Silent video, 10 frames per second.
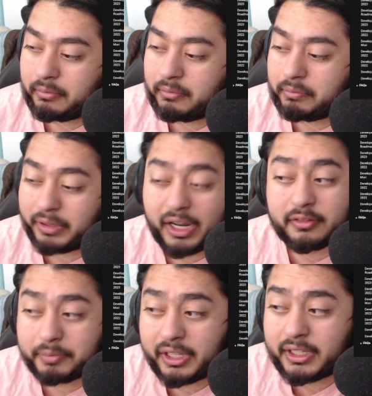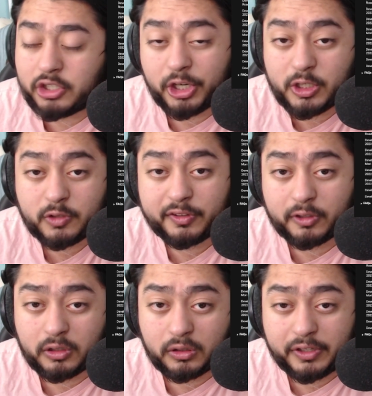But as a blanket change for
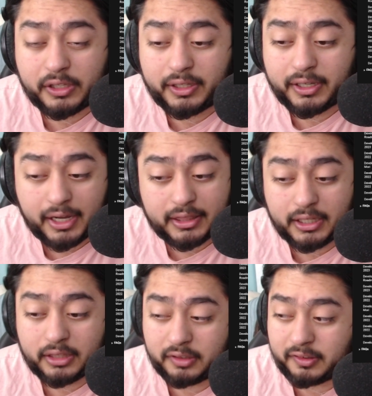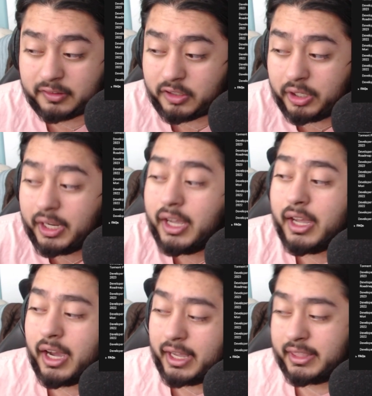Circle of Healing, I think this is good.
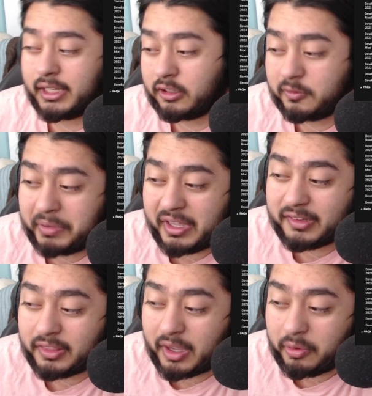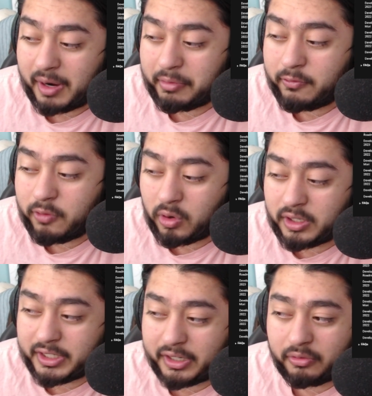I think the speeds that they were at before
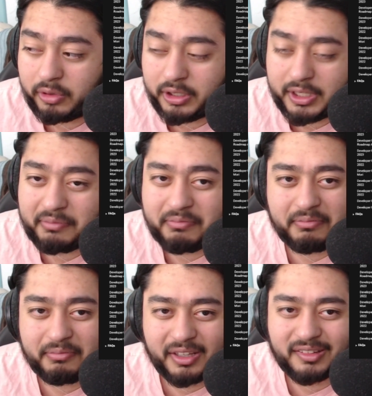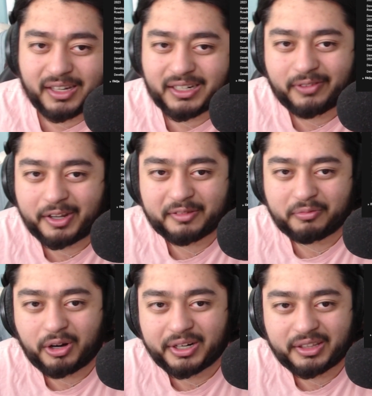didn't really incentivize
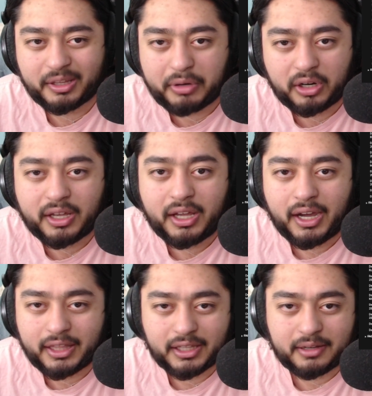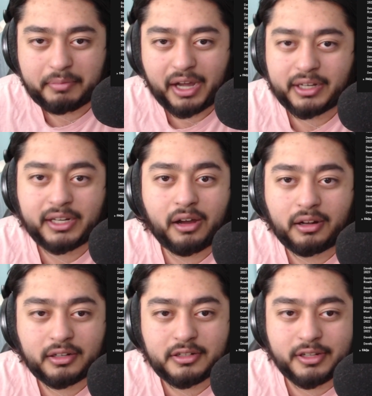running the perk. I think Botany
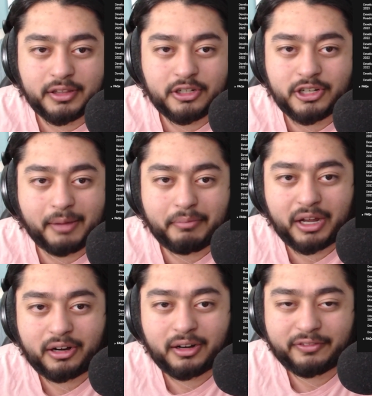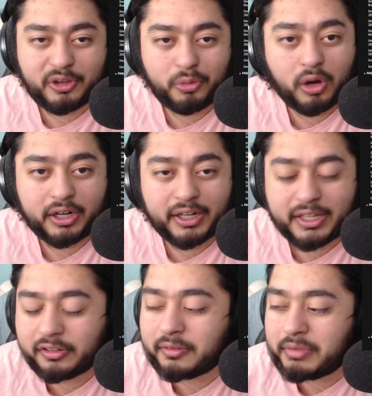Knowledge did the job better if you wanted to heal
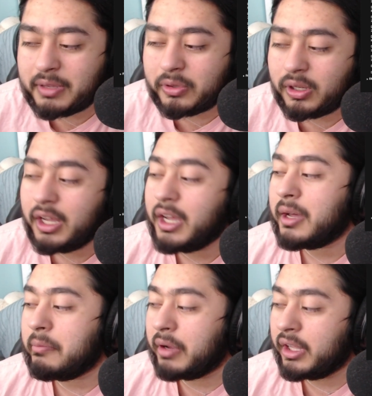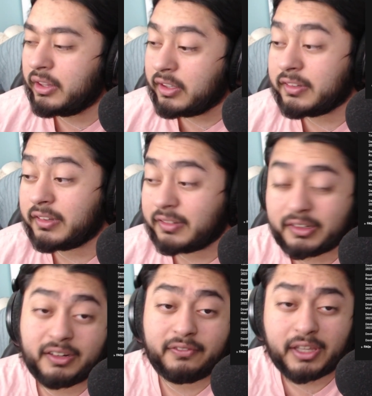some people, but this is a
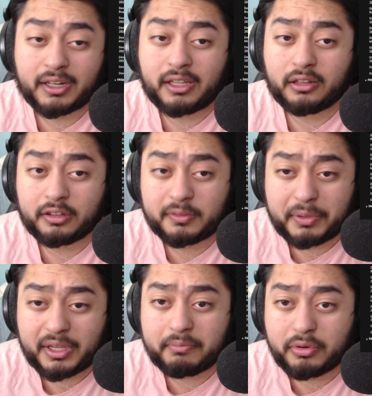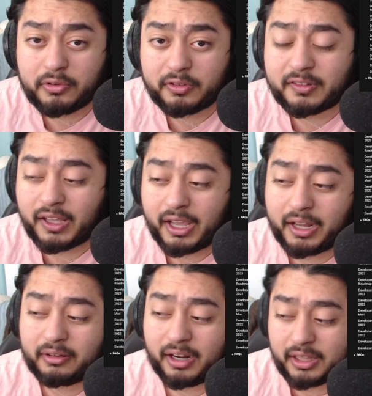significant healing speed boost,
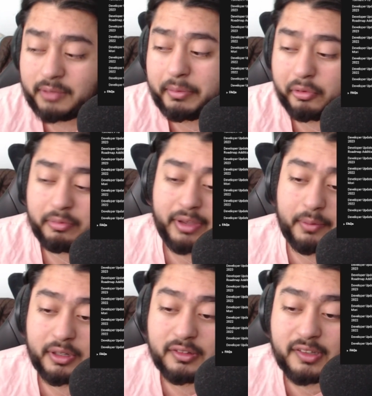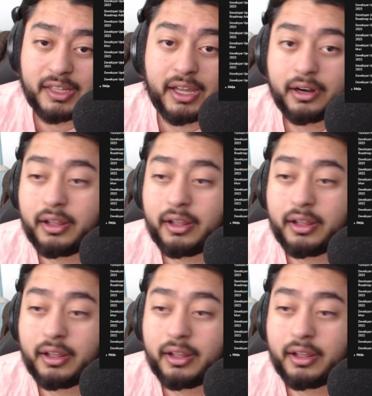and I think people would be happy to see that.